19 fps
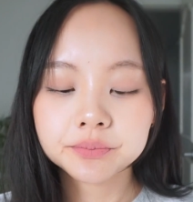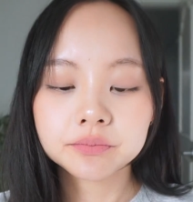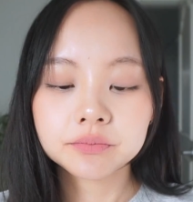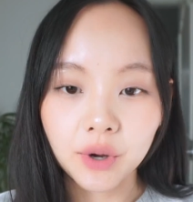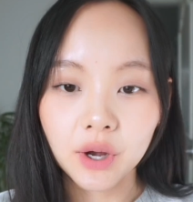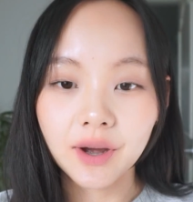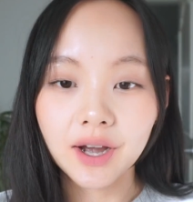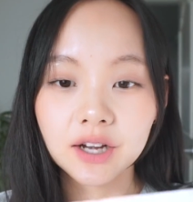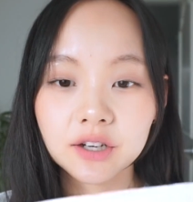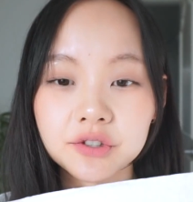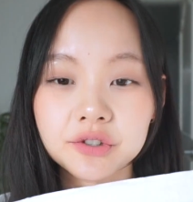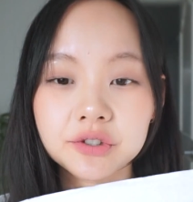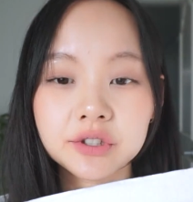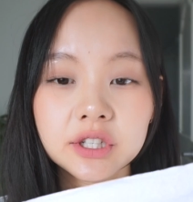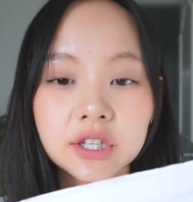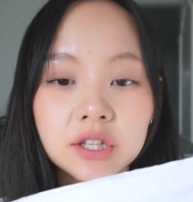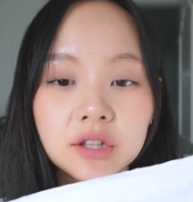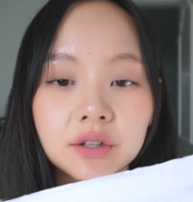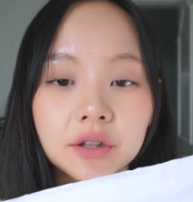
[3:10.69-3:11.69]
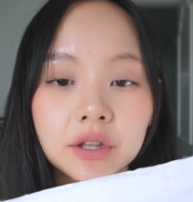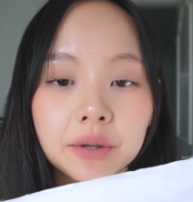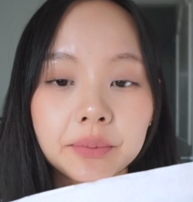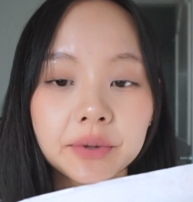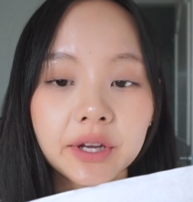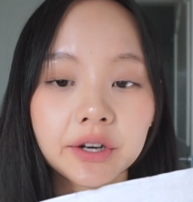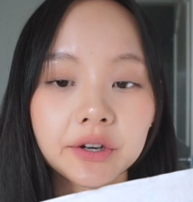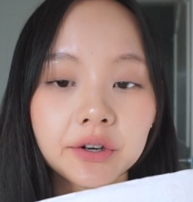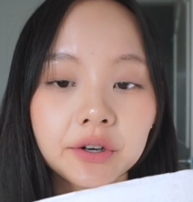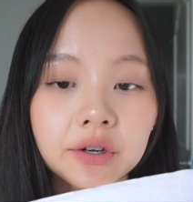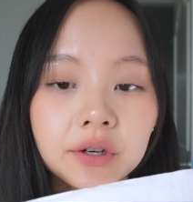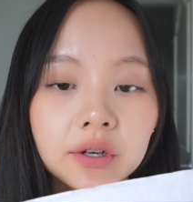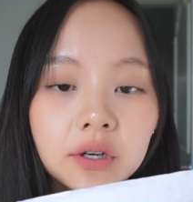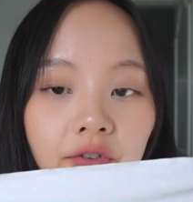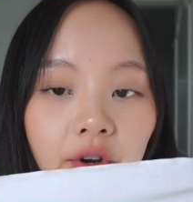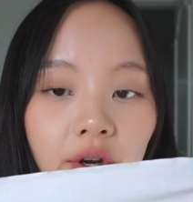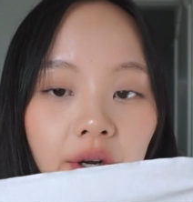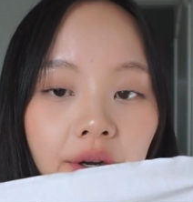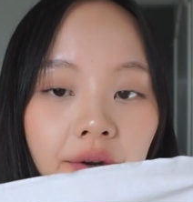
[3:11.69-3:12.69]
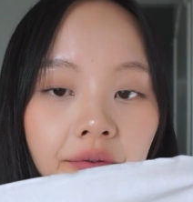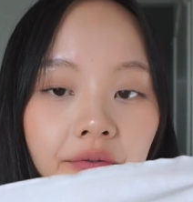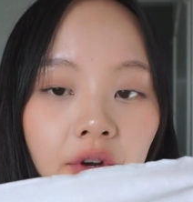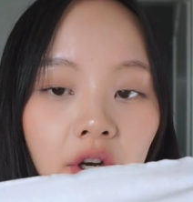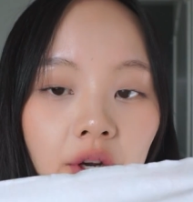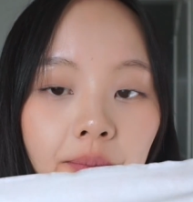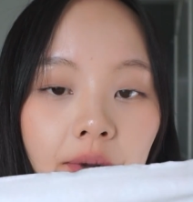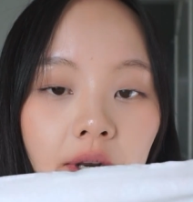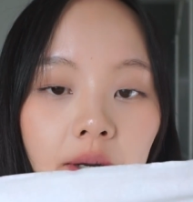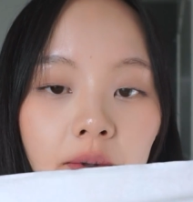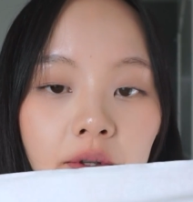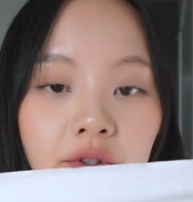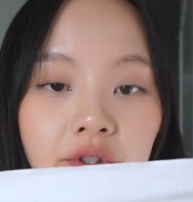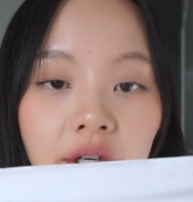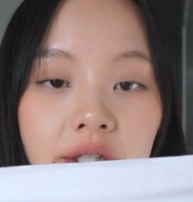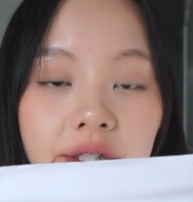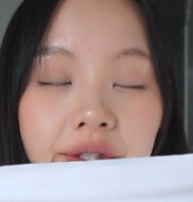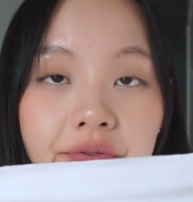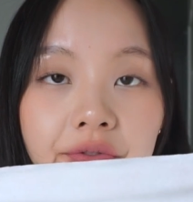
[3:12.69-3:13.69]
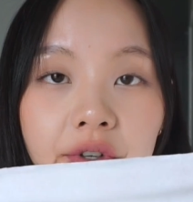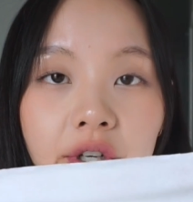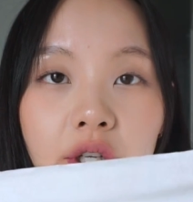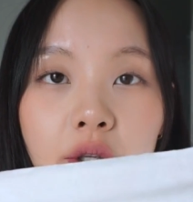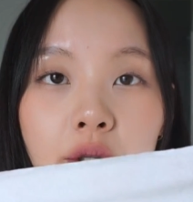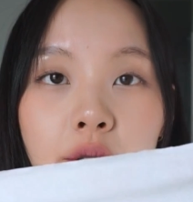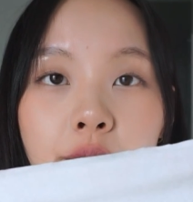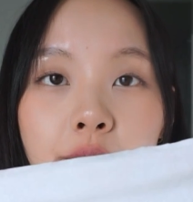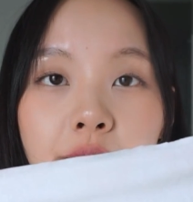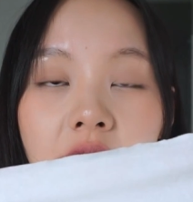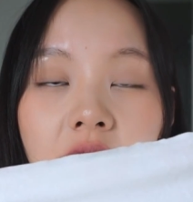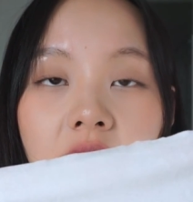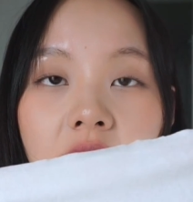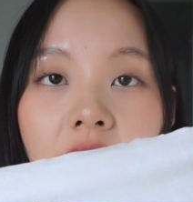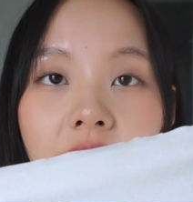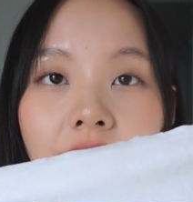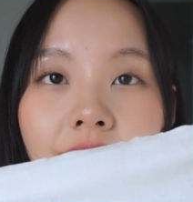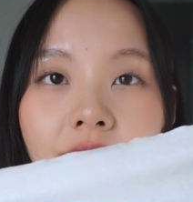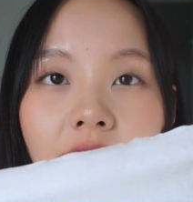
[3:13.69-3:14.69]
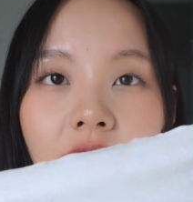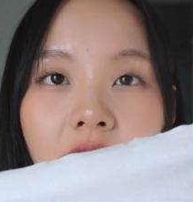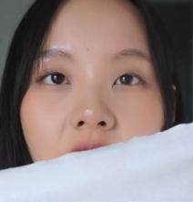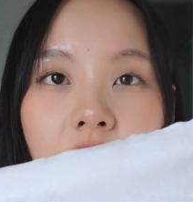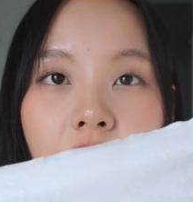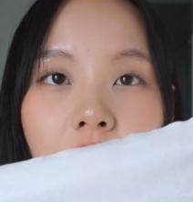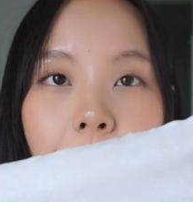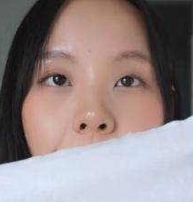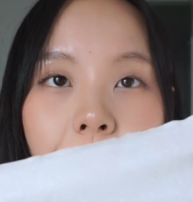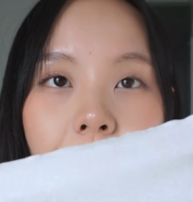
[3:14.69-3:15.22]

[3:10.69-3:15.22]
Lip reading: Well, actually the lip liner, very minimal transfer, including the lip